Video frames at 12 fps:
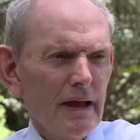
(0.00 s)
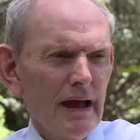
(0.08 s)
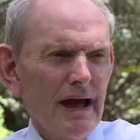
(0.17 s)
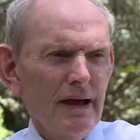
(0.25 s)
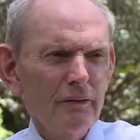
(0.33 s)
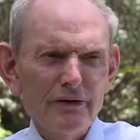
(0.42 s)

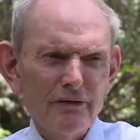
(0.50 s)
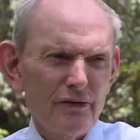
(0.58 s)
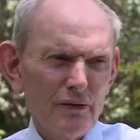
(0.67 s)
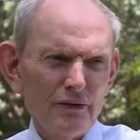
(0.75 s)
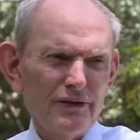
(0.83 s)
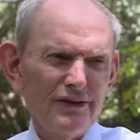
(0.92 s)
I would have
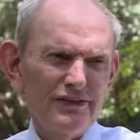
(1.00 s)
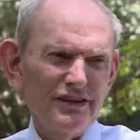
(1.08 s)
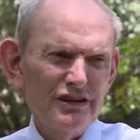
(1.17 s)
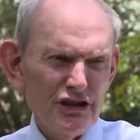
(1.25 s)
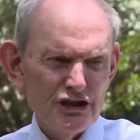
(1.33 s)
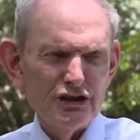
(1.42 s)
thought that the
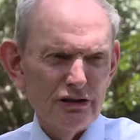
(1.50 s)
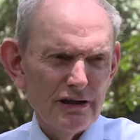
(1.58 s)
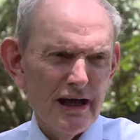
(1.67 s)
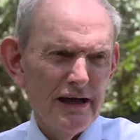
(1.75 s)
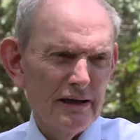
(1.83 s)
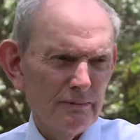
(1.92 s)
initial
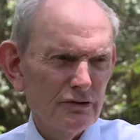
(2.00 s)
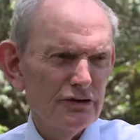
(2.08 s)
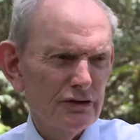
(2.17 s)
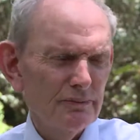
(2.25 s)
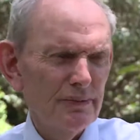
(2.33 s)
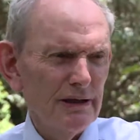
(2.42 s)
aim
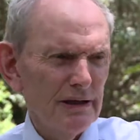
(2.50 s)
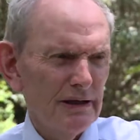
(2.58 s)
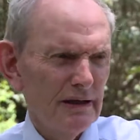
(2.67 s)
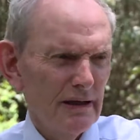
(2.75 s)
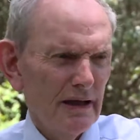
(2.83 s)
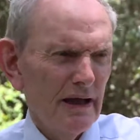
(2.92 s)
should be
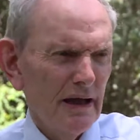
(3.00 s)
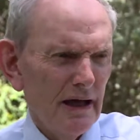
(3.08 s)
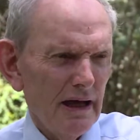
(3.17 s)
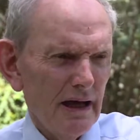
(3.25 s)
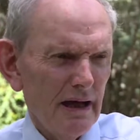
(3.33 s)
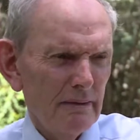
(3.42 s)

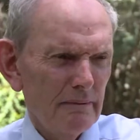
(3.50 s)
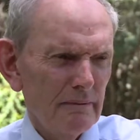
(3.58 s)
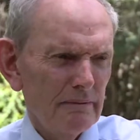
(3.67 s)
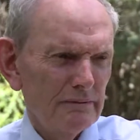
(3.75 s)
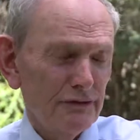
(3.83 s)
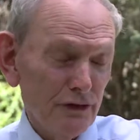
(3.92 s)

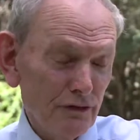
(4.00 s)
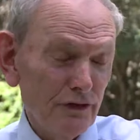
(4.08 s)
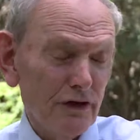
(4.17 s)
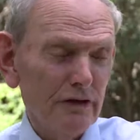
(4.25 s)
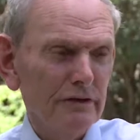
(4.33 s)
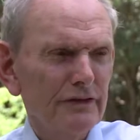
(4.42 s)
um,
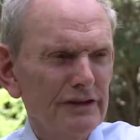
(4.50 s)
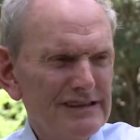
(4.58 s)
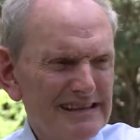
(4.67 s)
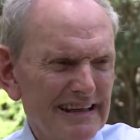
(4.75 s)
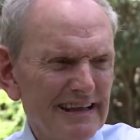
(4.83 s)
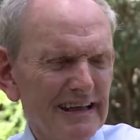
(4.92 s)
twofold.
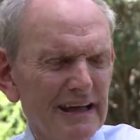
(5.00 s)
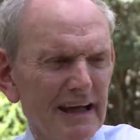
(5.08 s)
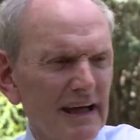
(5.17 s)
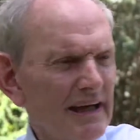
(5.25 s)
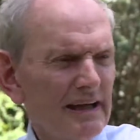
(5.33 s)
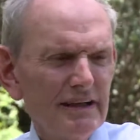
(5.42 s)
Firstly,
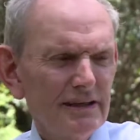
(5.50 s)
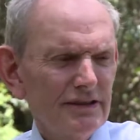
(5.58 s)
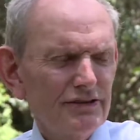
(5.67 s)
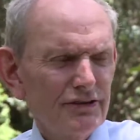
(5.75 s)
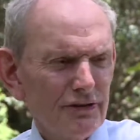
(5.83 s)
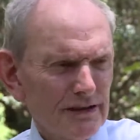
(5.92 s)
uh,
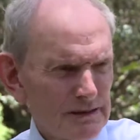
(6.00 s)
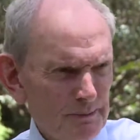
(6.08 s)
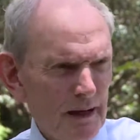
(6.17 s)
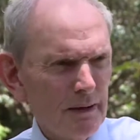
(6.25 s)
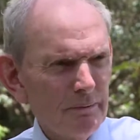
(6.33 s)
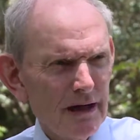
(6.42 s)
to
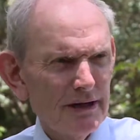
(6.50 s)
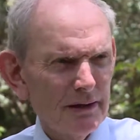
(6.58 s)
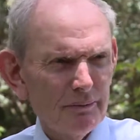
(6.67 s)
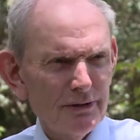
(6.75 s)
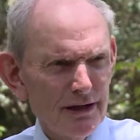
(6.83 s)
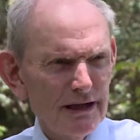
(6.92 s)
expand
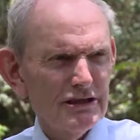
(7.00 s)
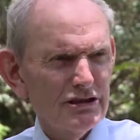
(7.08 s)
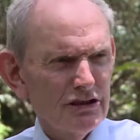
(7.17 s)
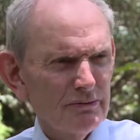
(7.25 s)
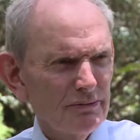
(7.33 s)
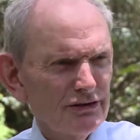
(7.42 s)
mining
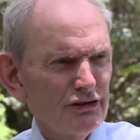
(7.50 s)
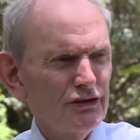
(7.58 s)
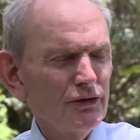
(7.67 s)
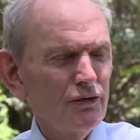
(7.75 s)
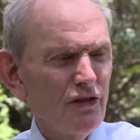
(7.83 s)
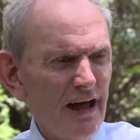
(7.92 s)
production, but to
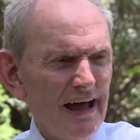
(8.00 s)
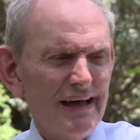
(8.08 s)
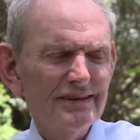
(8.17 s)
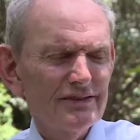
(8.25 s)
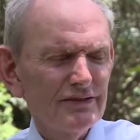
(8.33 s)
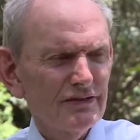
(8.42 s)
do that,
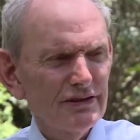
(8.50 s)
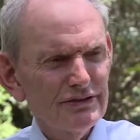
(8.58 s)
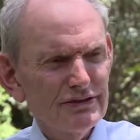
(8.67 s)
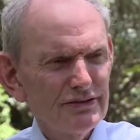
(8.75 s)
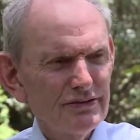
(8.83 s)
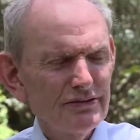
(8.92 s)
you've
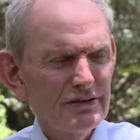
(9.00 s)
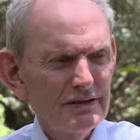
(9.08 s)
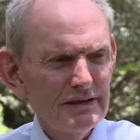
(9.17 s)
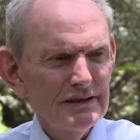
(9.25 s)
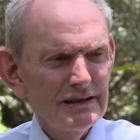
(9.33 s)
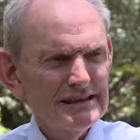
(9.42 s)
got to
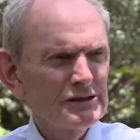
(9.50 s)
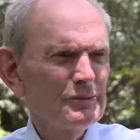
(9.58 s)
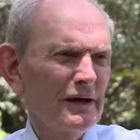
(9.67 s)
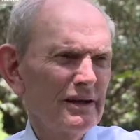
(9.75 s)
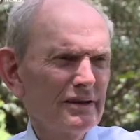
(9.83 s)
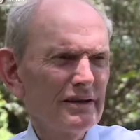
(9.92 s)

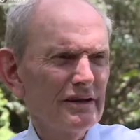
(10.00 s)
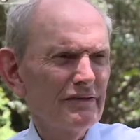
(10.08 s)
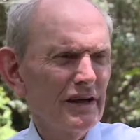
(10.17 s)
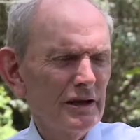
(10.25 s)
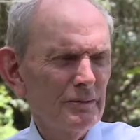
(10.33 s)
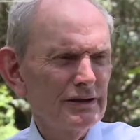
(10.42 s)
expand the
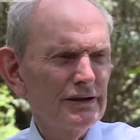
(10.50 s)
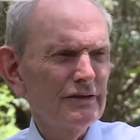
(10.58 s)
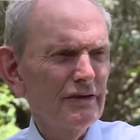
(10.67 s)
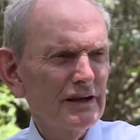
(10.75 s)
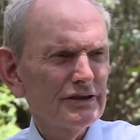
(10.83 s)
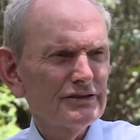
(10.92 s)
availability
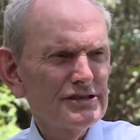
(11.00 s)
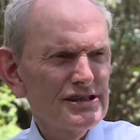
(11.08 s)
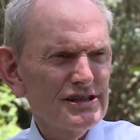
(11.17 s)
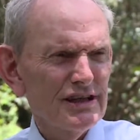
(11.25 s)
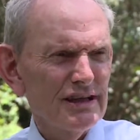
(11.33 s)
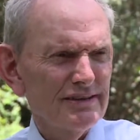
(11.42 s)
of
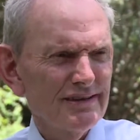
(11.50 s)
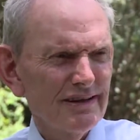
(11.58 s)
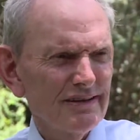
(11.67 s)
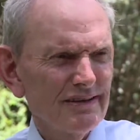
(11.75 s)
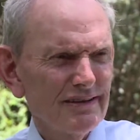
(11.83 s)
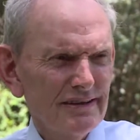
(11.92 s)
electricity. So
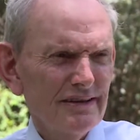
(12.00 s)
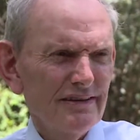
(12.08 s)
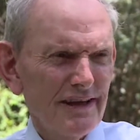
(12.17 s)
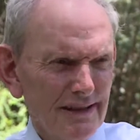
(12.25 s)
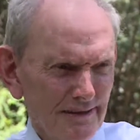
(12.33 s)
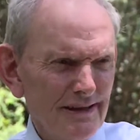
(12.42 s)

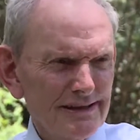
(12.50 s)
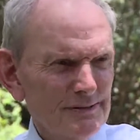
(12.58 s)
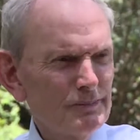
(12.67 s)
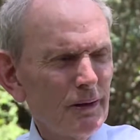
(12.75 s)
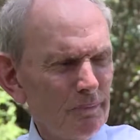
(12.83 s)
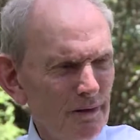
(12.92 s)
that, that's
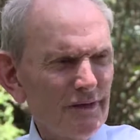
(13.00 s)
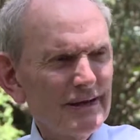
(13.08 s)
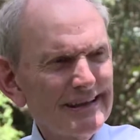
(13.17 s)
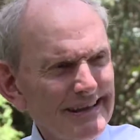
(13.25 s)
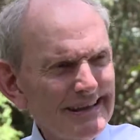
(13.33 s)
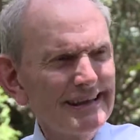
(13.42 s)
probably the
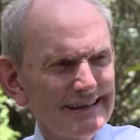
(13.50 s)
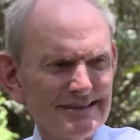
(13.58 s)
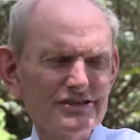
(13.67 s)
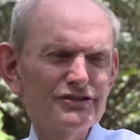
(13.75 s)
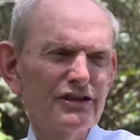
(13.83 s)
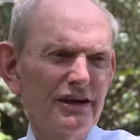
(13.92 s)
key
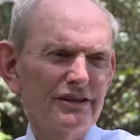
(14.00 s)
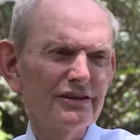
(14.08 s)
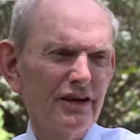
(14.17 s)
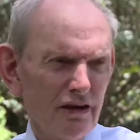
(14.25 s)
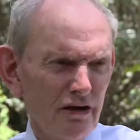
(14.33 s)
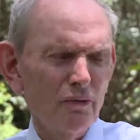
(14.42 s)
constraint,
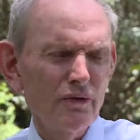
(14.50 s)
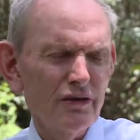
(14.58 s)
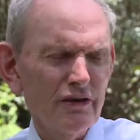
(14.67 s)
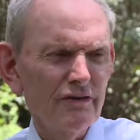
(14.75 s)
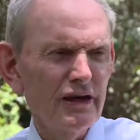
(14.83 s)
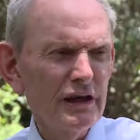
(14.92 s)
along with
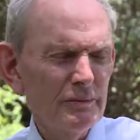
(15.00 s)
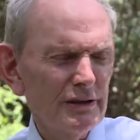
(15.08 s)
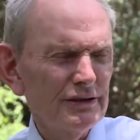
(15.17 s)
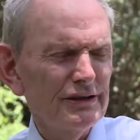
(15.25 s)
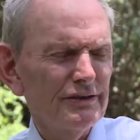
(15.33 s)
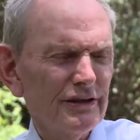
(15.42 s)
the
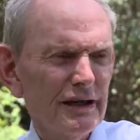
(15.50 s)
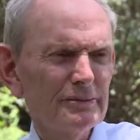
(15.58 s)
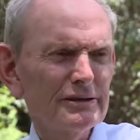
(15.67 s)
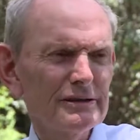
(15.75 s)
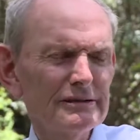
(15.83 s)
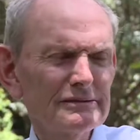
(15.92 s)
availability of
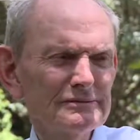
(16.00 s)
capital.